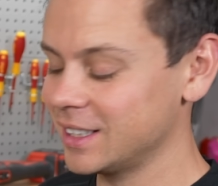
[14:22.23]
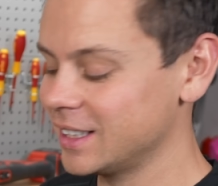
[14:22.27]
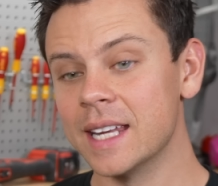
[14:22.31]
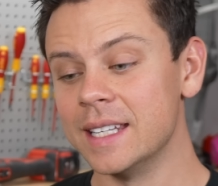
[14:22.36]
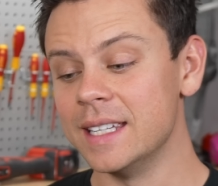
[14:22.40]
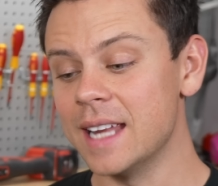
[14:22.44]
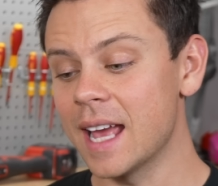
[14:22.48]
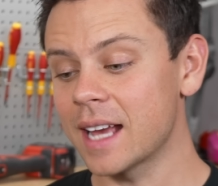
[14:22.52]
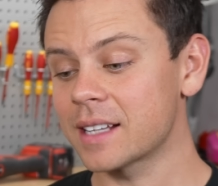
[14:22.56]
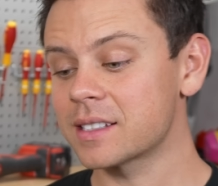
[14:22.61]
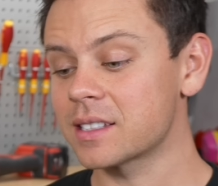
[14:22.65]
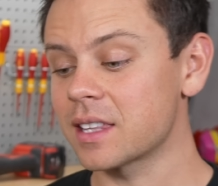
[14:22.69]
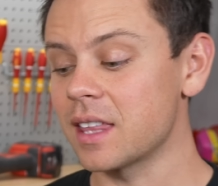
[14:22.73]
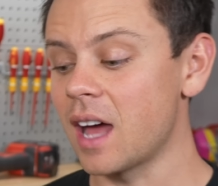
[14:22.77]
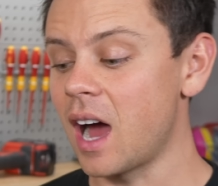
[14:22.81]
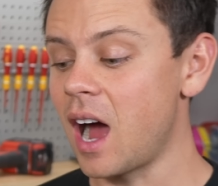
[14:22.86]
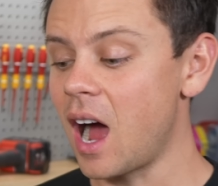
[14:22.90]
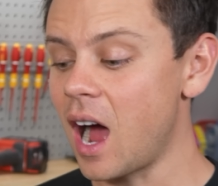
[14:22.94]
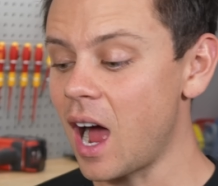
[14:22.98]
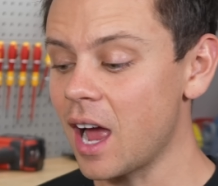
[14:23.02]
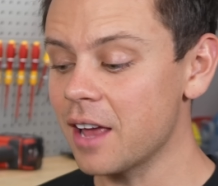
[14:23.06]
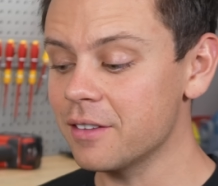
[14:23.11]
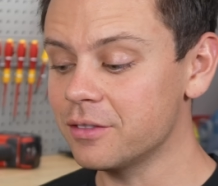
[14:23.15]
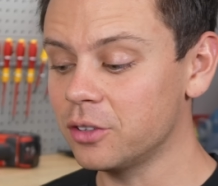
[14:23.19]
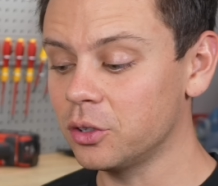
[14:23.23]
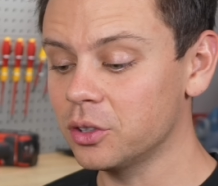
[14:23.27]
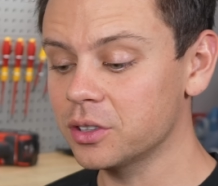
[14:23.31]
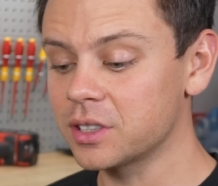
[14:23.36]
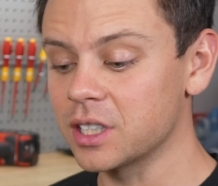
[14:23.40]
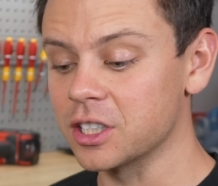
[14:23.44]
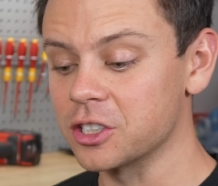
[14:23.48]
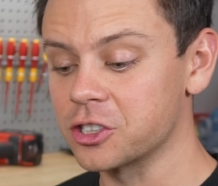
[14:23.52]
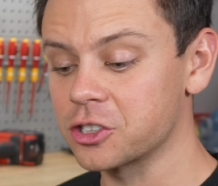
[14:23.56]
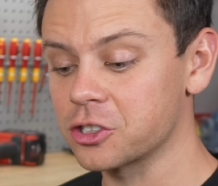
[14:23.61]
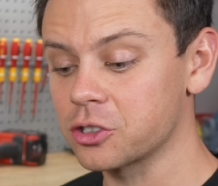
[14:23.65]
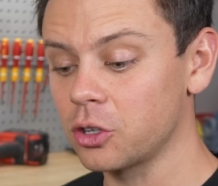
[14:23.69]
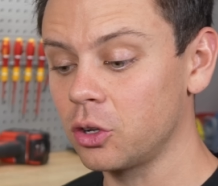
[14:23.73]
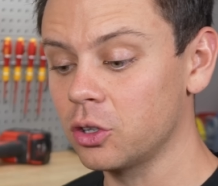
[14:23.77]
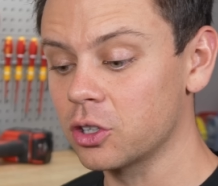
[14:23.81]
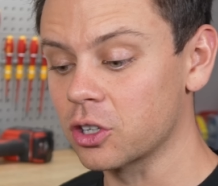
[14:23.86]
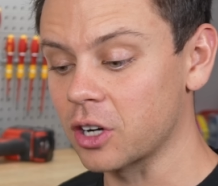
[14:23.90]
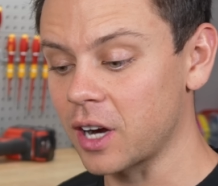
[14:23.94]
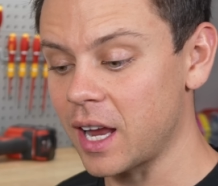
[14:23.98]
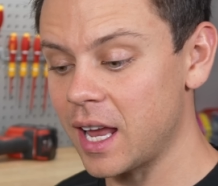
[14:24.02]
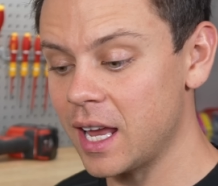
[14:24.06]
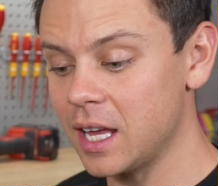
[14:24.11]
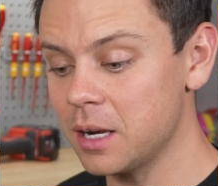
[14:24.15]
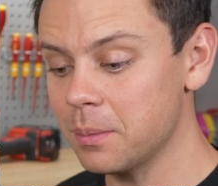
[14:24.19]
Next, the high voltage solar
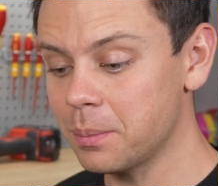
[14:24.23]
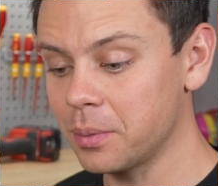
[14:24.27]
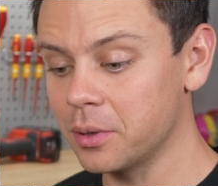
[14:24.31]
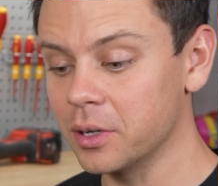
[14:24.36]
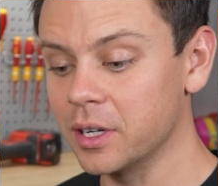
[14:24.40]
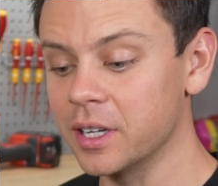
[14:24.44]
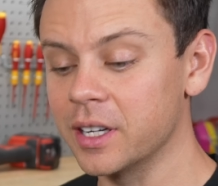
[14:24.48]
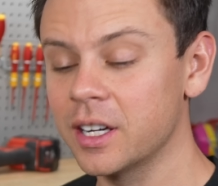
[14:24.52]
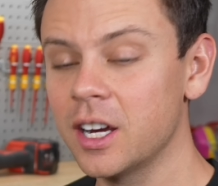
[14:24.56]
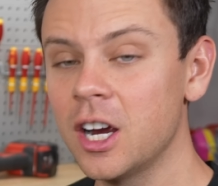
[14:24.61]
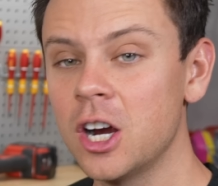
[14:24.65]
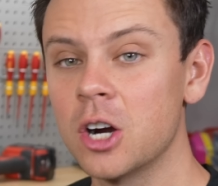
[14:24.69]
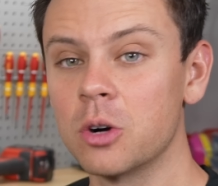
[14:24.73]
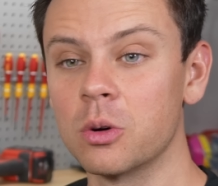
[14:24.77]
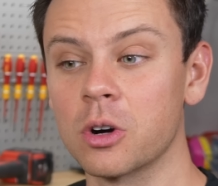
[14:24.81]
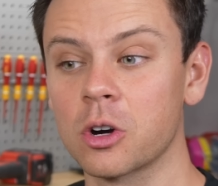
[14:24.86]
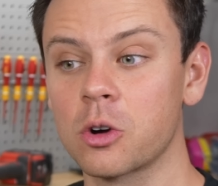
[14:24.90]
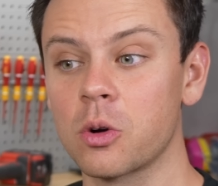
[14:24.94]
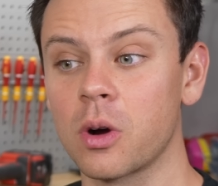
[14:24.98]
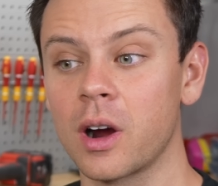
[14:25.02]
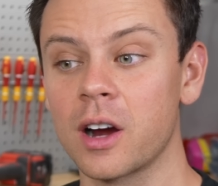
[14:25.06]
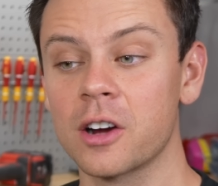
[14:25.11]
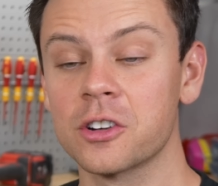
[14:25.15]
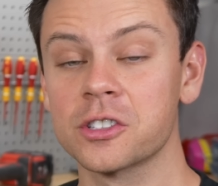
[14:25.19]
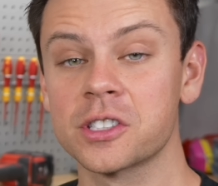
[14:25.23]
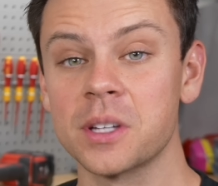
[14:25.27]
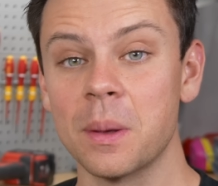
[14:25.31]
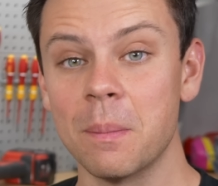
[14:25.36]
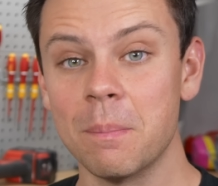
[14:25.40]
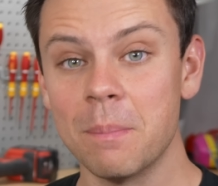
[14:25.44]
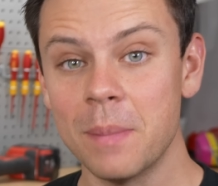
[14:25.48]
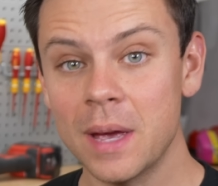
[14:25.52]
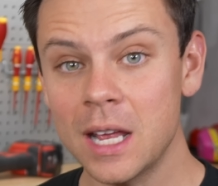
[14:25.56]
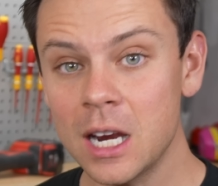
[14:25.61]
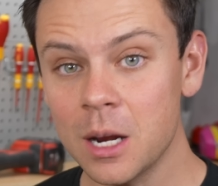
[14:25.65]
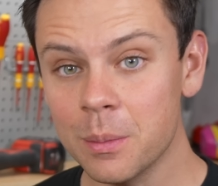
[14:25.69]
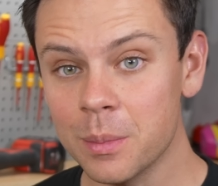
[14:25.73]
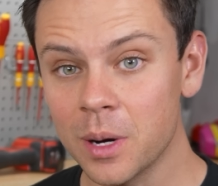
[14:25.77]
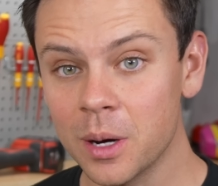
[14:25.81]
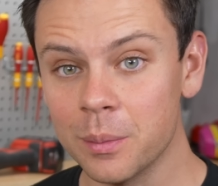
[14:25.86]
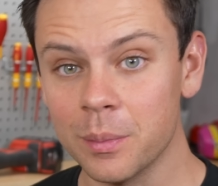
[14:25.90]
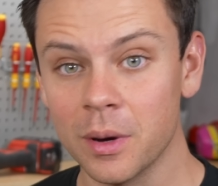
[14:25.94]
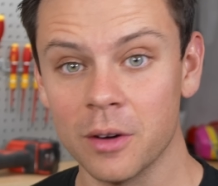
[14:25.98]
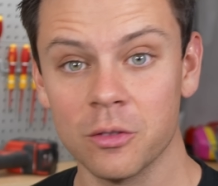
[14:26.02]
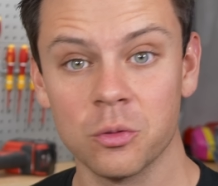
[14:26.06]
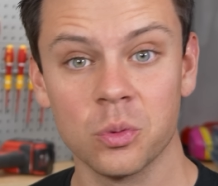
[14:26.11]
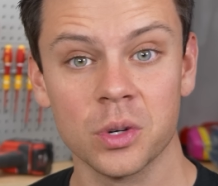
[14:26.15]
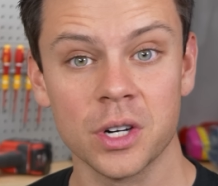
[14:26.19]
input requires a minimum
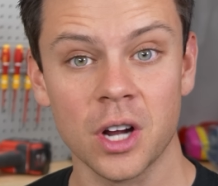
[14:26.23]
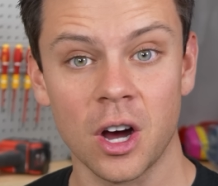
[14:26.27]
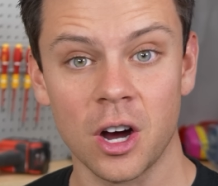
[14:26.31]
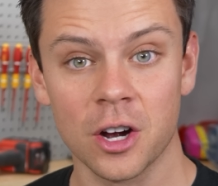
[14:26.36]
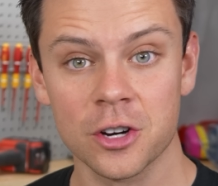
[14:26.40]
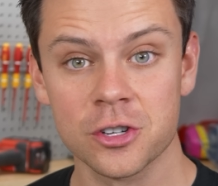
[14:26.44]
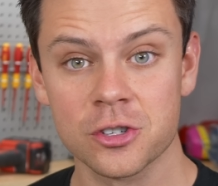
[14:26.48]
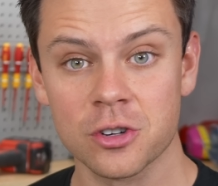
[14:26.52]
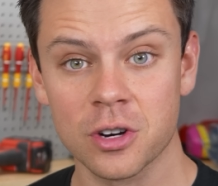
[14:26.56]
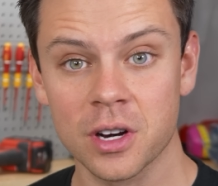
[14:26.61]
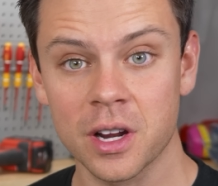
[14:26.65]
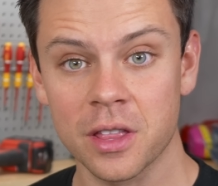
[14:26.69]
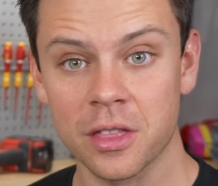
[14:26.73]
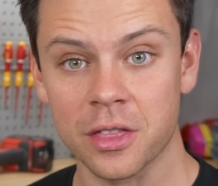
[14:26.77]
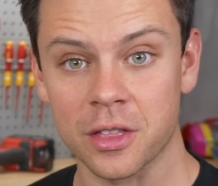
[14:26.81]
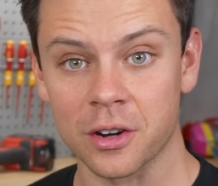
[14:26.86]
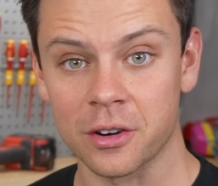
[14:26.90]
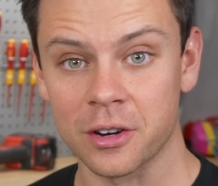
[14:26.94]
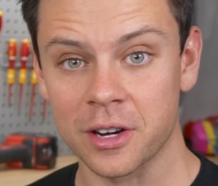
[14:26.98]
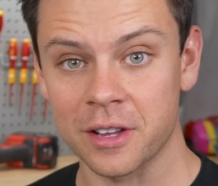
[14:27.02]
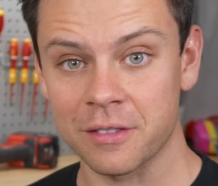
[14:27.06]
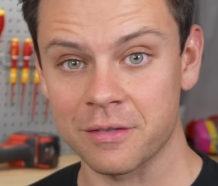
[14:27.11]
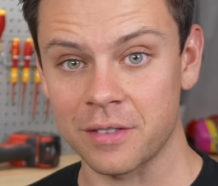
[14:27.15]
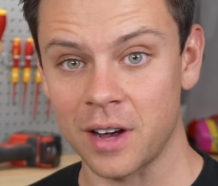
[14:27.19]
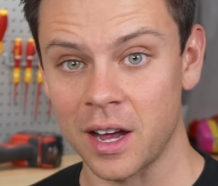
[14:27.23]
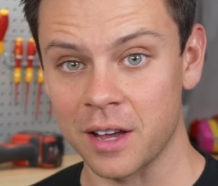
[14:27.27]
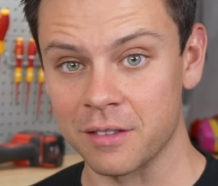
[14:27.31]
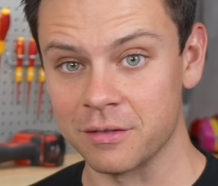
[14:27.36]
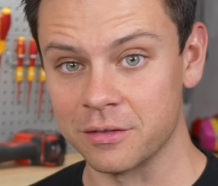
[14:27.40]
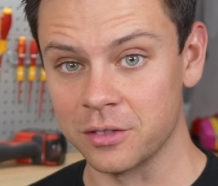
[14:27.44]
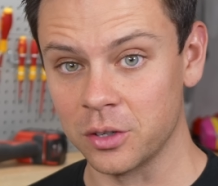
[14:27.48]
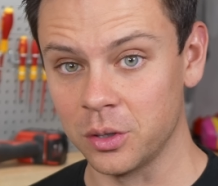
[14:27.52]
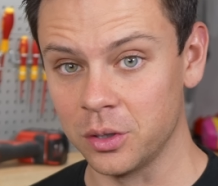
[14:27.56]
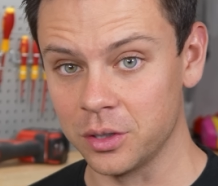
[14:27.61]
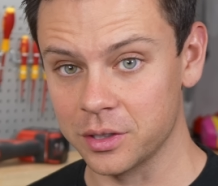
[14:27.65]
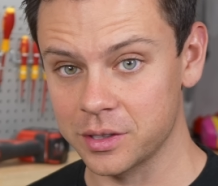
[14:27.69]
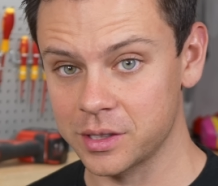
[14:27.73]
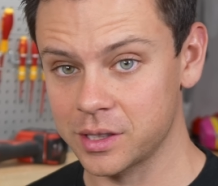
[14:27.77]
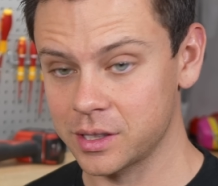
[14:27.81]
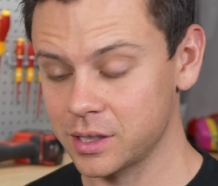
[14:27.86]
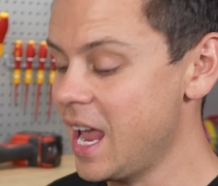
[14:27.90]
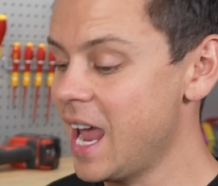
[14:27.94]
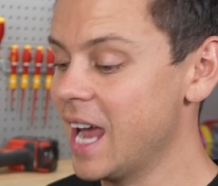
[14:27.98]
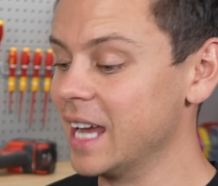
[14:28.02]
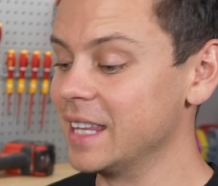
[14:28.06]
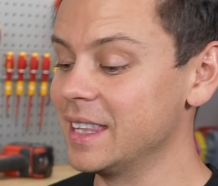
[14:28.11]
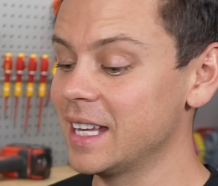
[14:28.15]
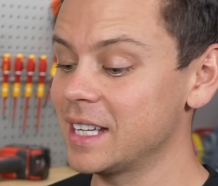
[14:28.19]
of one hundred thirty-five volts,
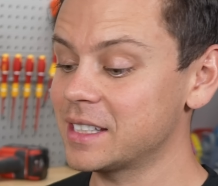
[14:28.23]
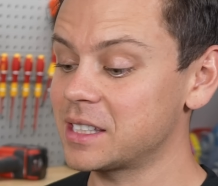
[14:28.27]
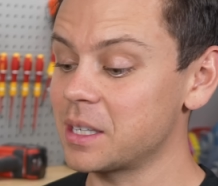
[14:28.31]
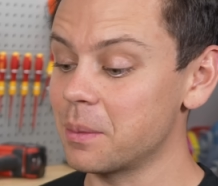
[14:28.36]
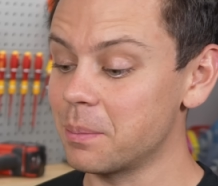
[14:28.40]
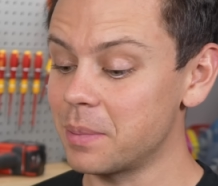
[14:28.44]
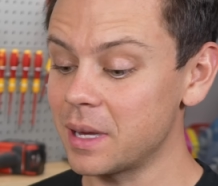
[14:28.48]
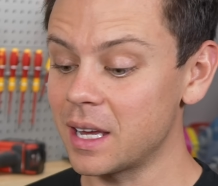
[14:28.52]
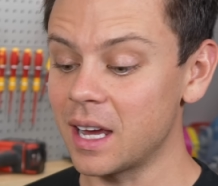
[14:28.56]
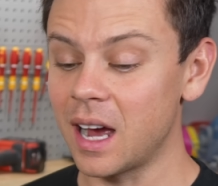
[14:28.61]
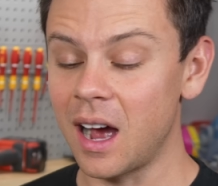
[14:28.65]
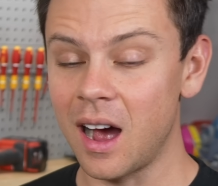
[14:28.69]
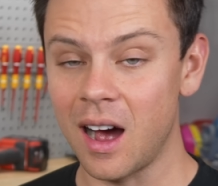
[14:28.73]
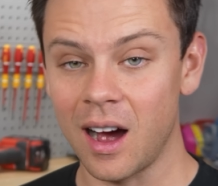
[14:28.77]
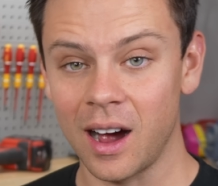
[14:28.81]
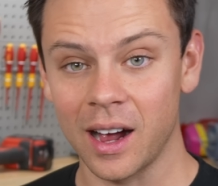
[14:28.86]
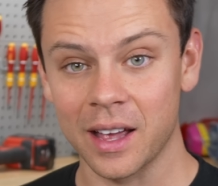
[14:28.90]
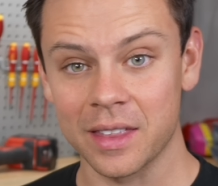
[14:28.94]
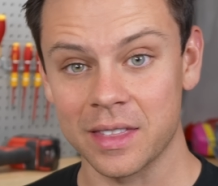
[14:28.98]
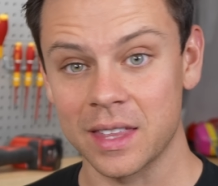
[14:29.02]
and that's a bit high.